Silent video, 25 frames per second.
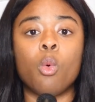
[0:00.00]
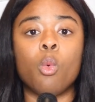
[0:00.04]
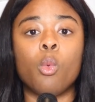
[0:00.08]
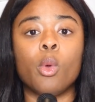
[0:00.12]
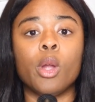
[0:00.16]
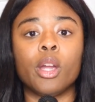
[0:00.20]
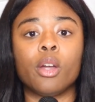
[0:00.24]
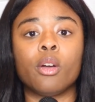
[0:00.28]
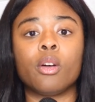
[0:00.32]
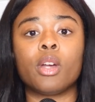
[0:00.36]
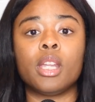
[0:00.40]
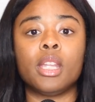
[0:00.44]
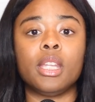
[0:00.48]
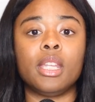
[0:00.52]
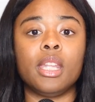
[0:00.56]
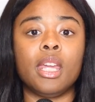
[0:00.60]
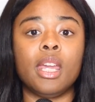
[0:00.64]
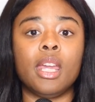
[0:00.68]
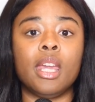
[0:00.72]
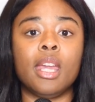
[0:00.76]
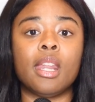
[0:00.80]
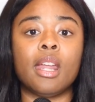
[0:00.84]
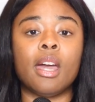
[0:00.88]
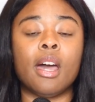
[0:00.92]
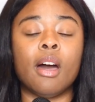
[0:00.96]
we're going to
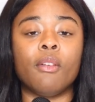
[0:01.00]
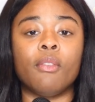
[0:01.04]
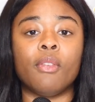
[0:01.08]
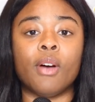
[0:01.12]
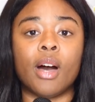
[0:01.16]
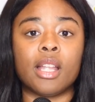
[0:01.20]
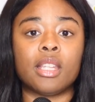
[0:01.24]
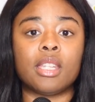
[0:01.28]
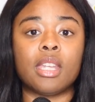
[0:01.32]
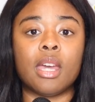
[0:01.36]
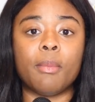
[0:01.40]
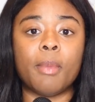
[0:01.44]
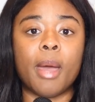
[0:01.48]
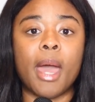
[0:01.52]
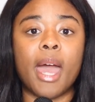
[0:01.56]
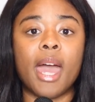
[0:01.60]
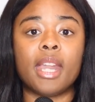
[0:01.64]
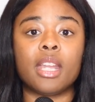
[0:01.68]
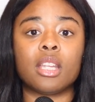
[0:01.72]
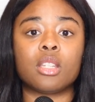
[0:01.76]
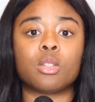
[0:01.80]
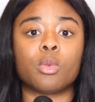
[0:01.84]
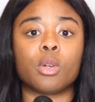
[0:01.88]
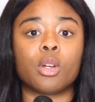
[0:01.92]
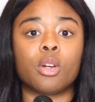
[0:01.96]
need Avonte
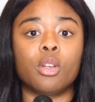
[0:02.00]
Maddox.